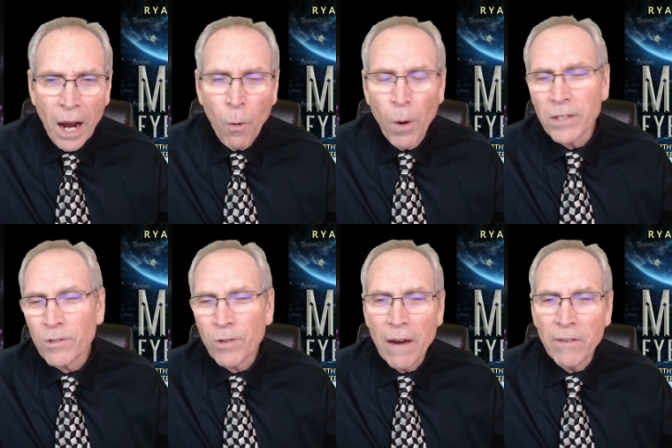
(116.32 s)
was
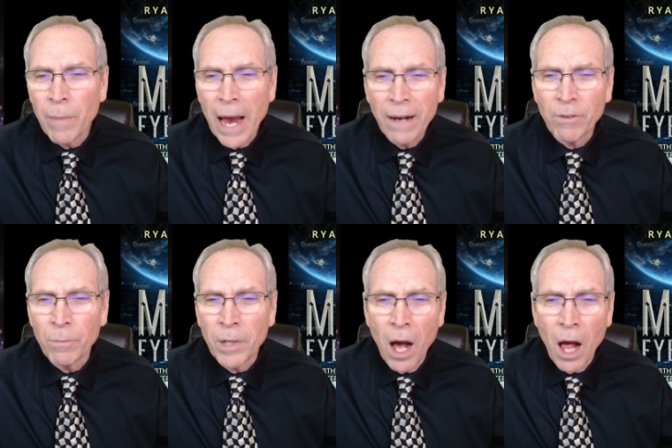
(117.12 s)
driving back
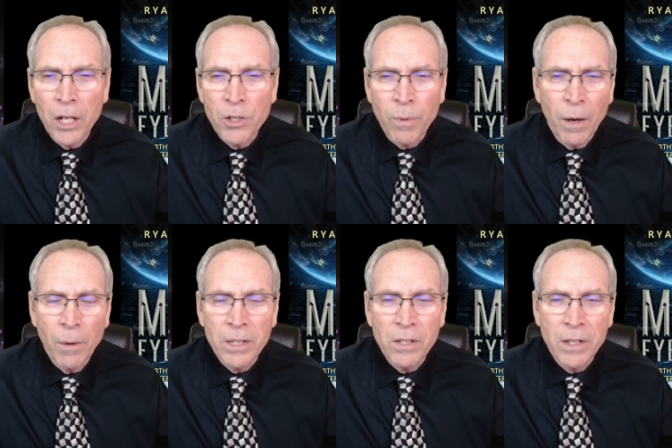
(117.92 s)
from college where I
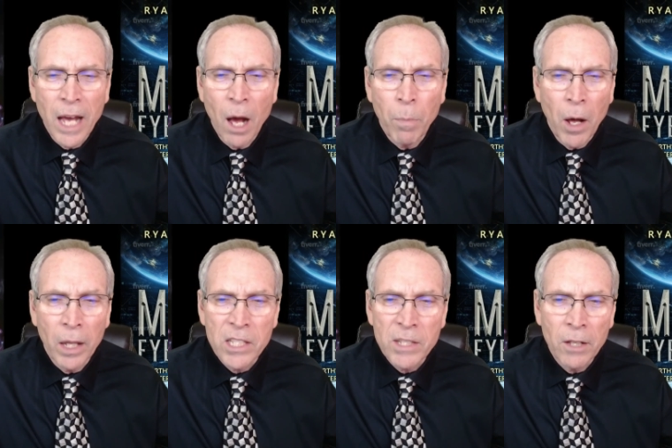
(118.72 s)
went to Cal
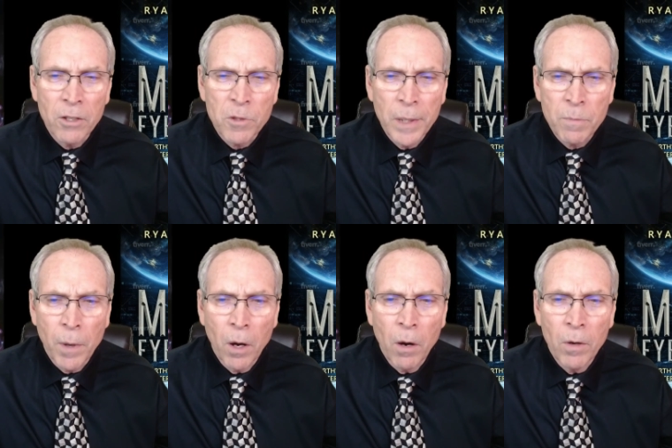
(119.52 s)
Poly San Luis
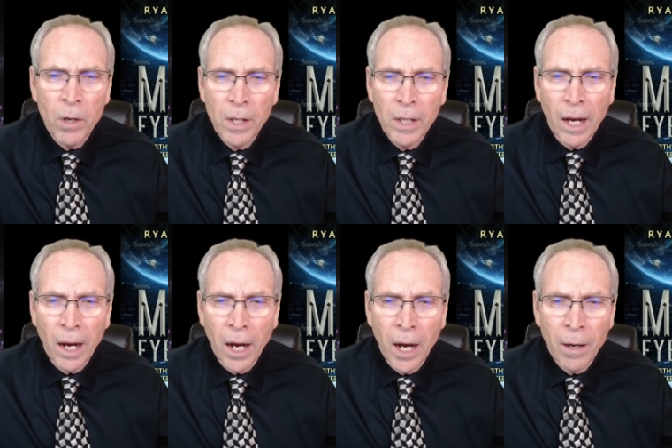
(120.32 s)
Obispo,
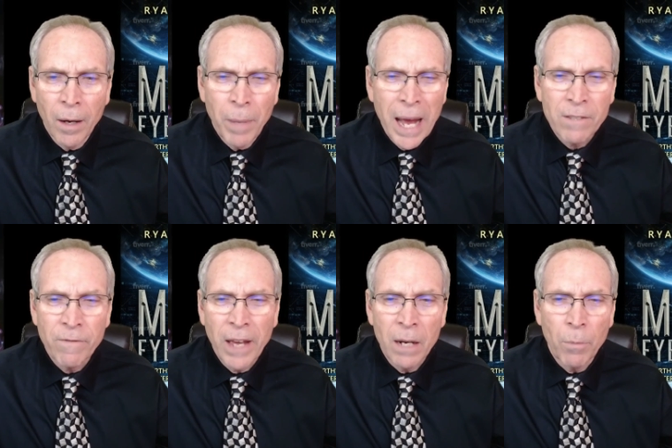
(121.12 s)
past
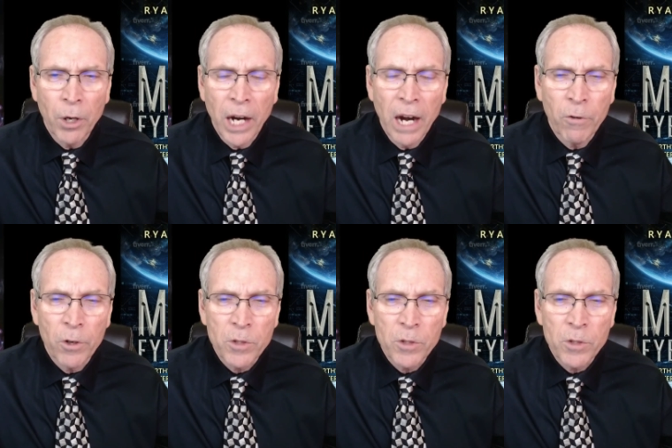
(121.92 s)
Vandenberg Air Force